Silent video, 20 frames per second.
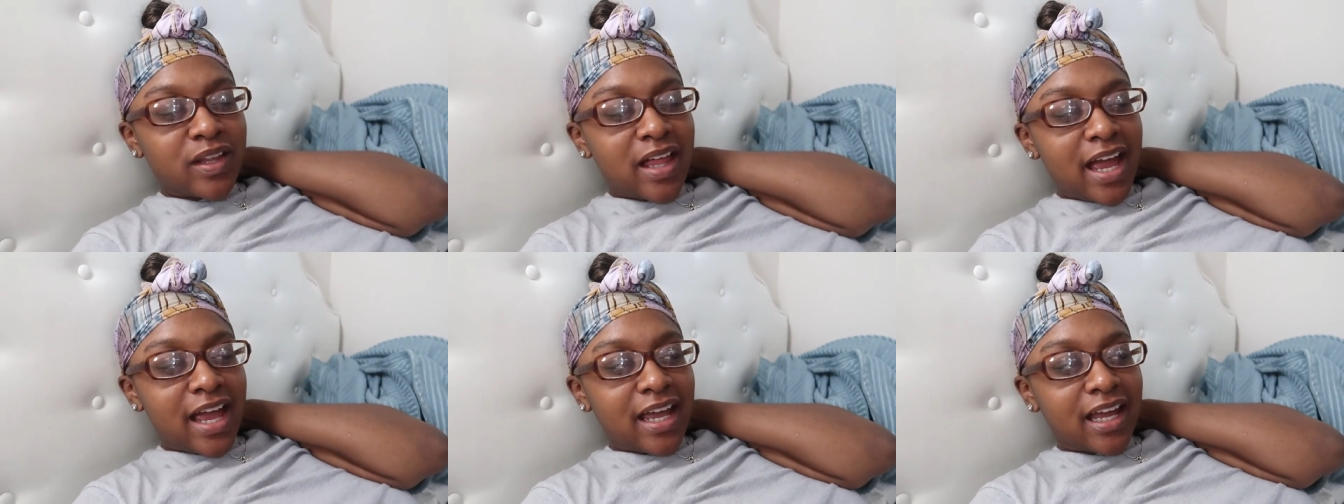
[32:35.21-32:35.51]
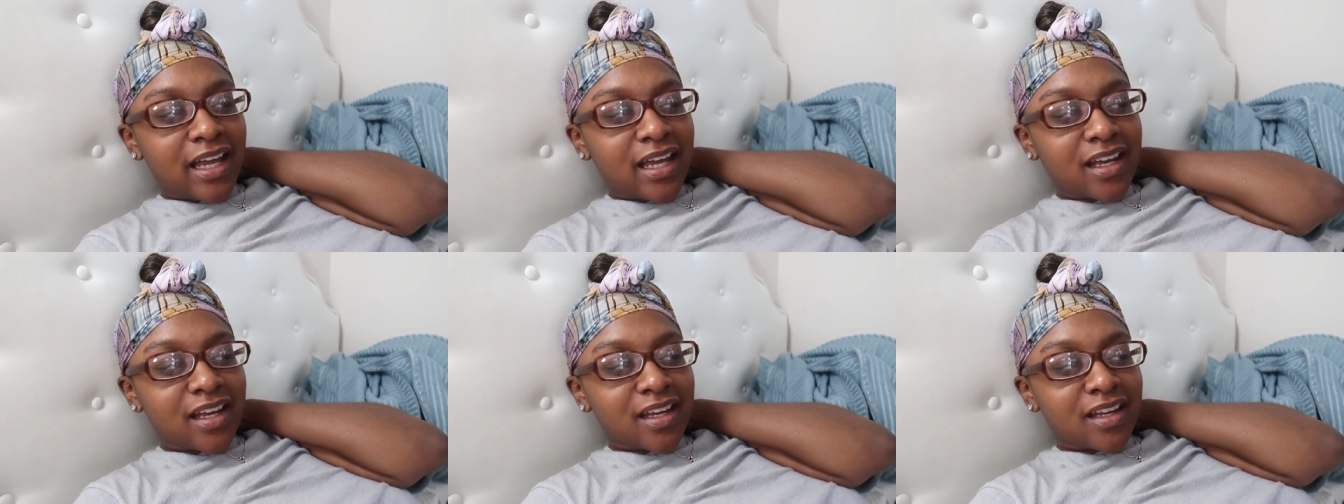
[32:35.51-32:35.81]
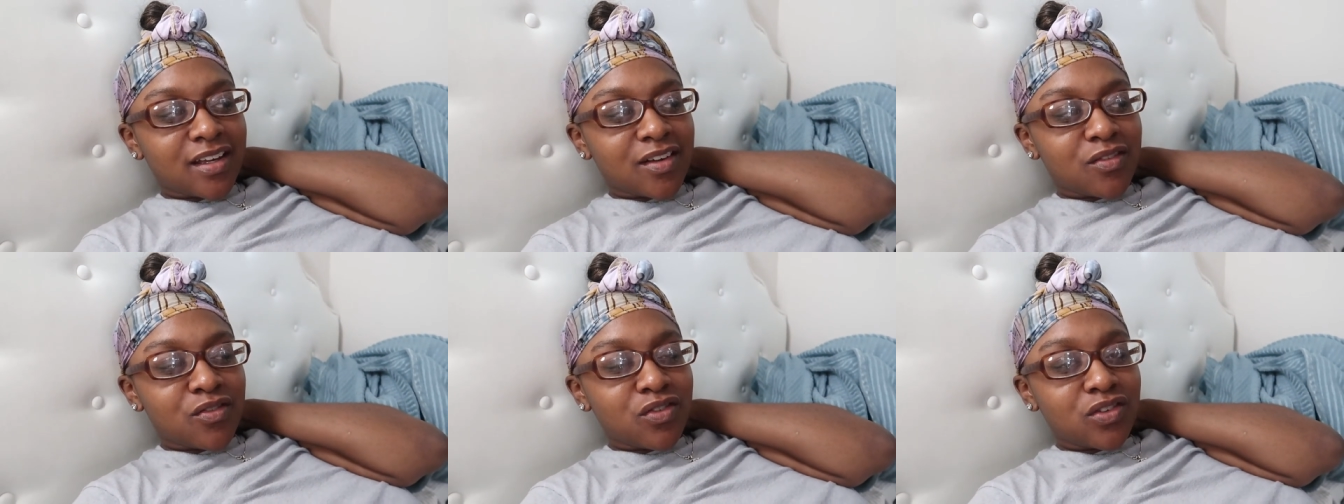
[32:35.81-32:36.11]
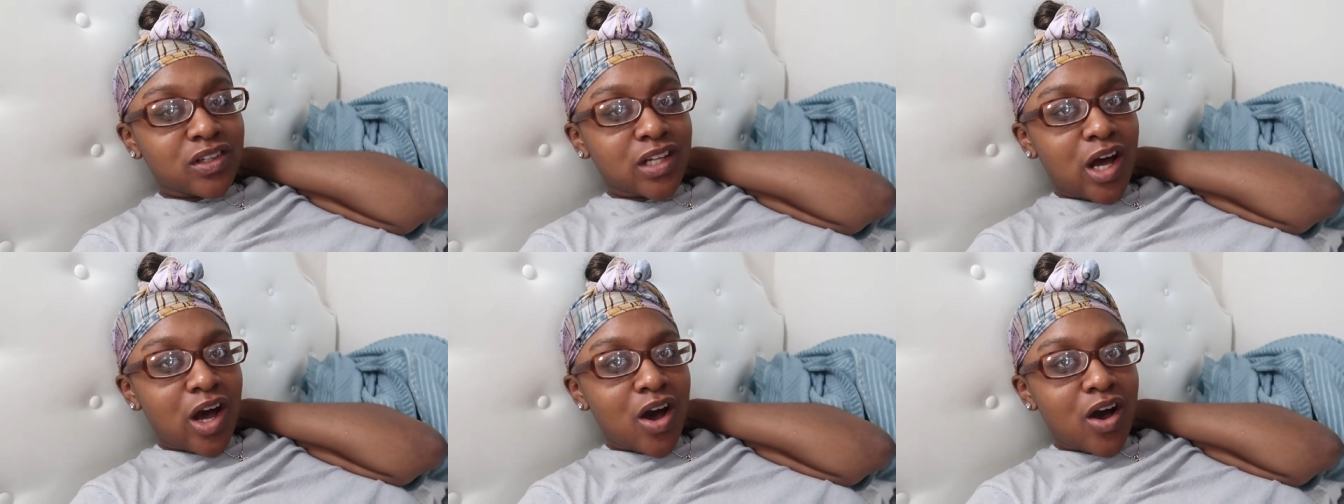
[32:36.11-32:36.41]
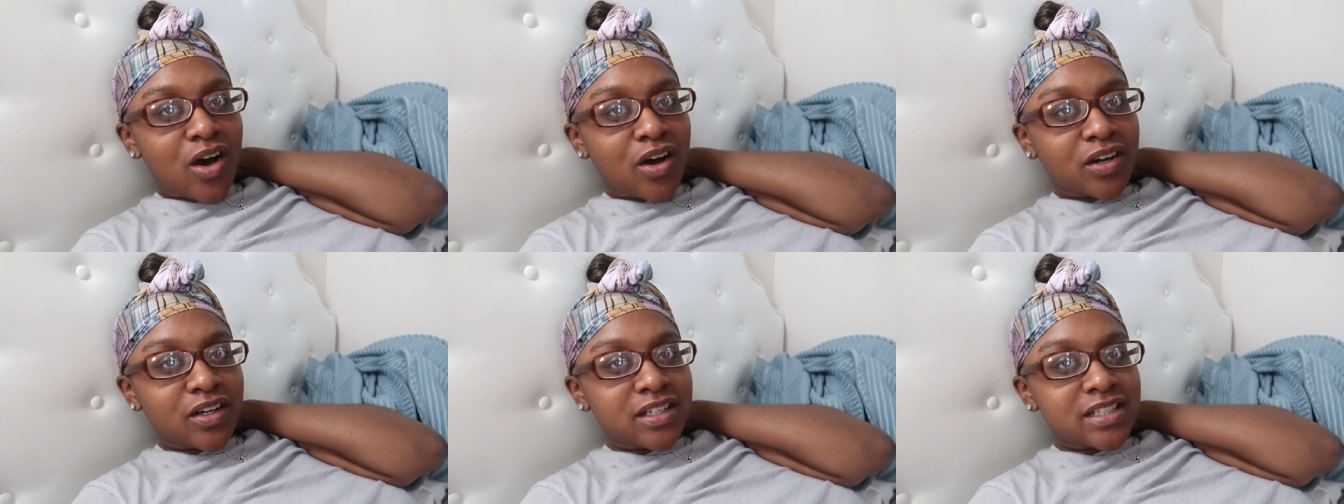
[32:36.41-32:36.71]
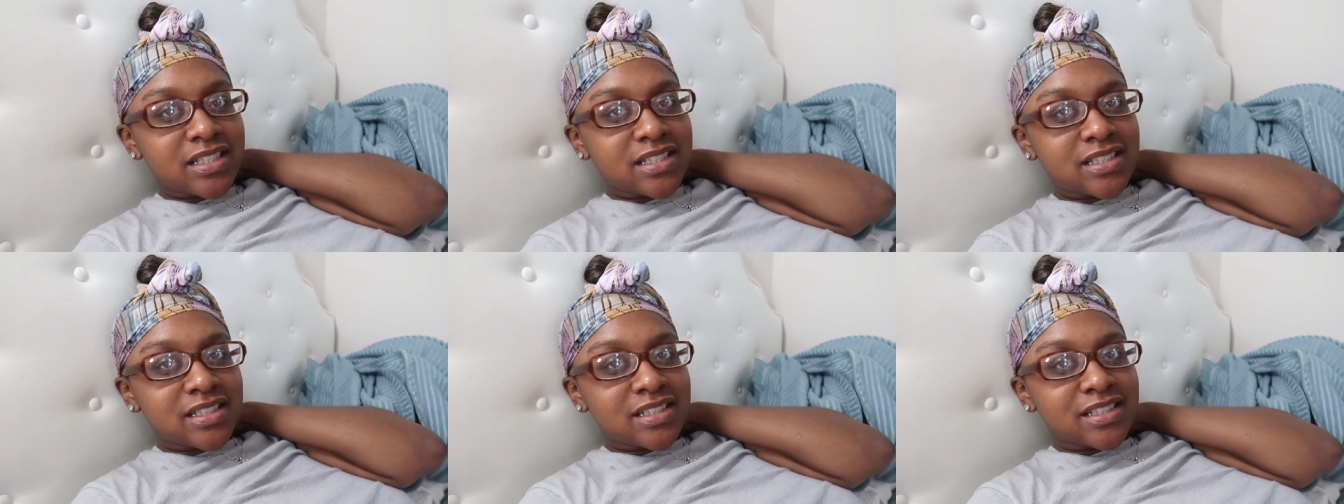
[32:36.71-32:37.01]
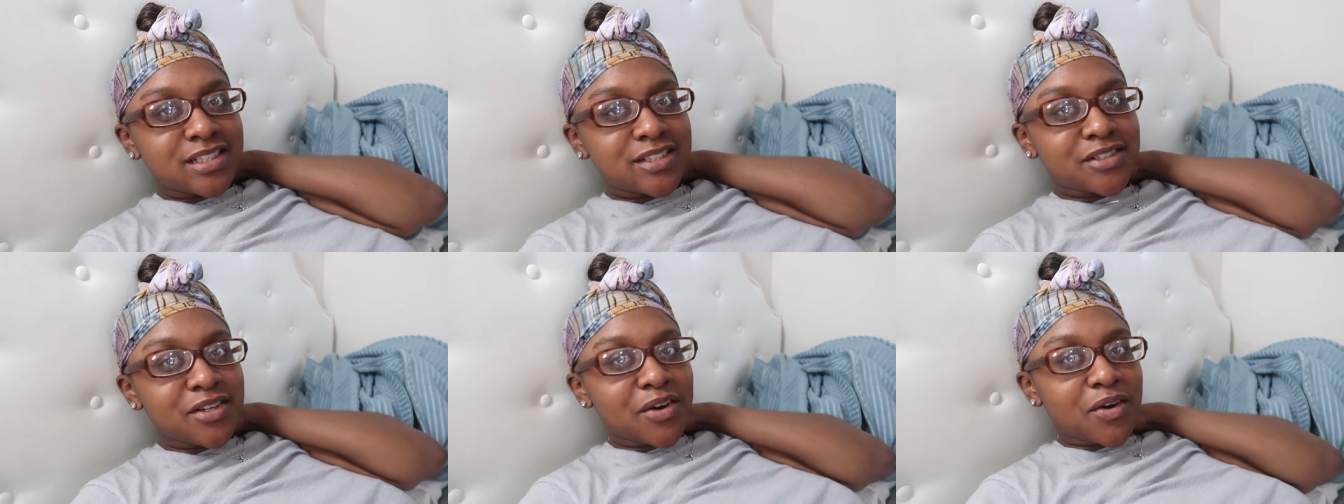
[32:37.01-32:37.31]
like
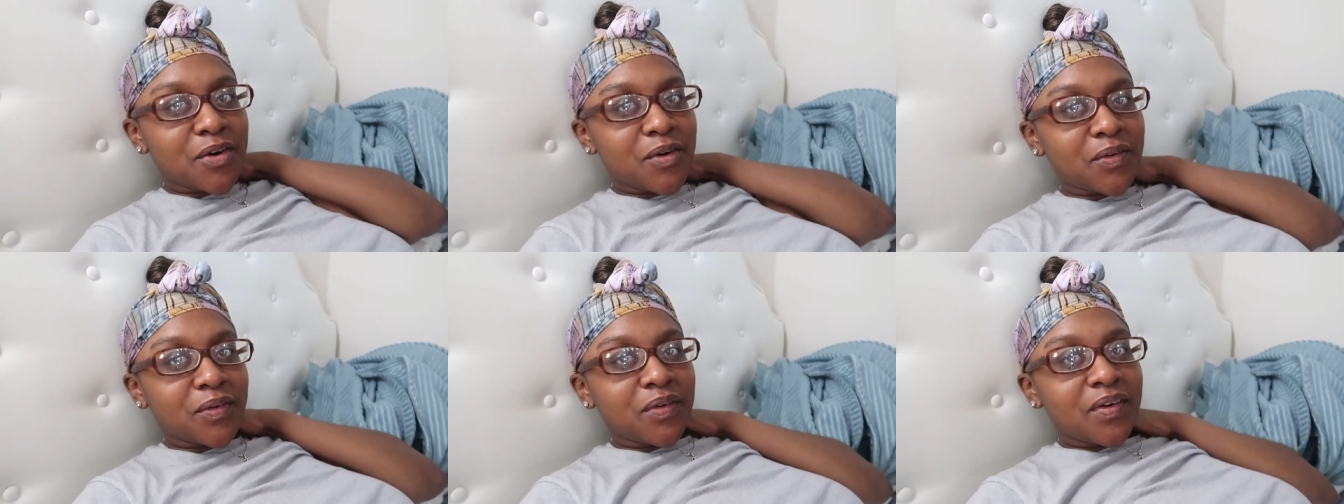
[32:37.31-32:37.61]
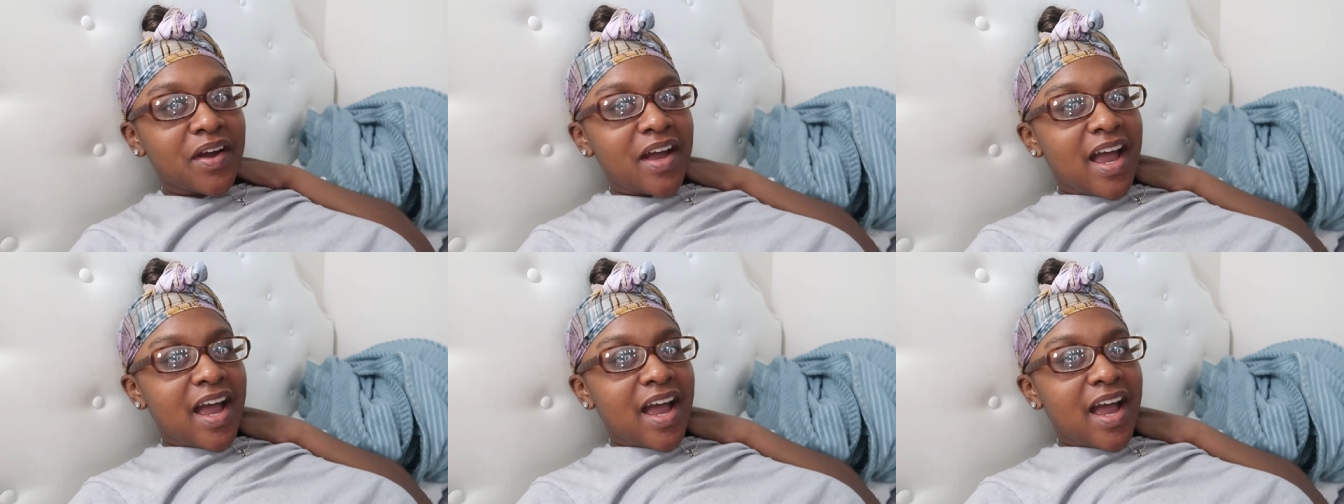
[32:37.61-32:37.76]
vlogs, so